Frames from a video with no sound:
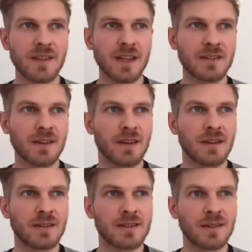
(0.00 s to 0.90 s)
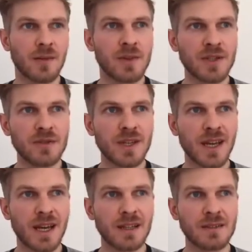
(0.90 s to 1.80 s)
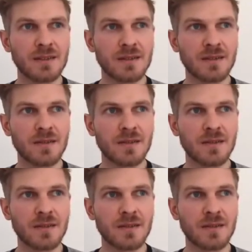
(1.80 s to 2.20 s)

think the WGAN